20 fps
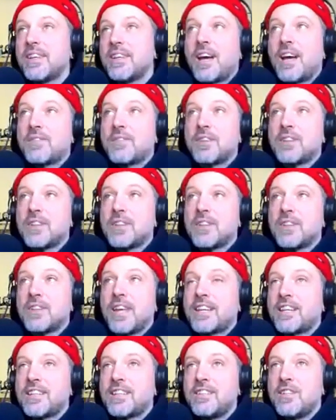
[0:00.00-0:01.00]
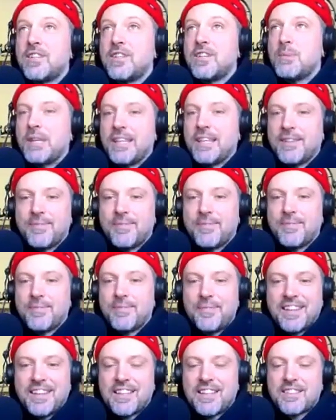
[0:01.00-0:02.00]
I feel like a newbie,
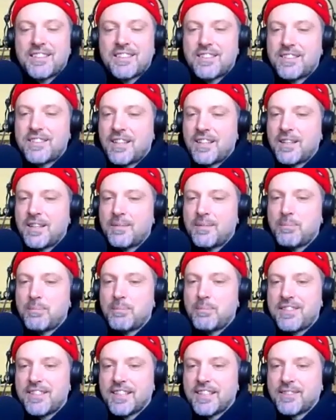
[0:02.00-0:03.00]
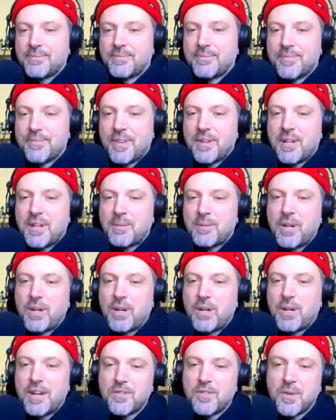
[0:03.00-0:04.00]
and that's a blessing, and I'm
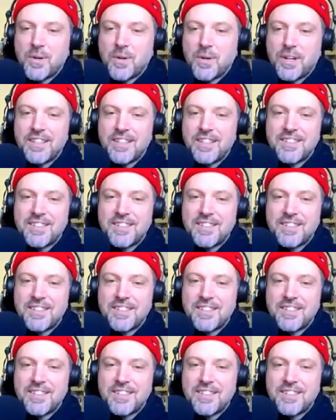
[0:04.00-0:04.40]
grateful for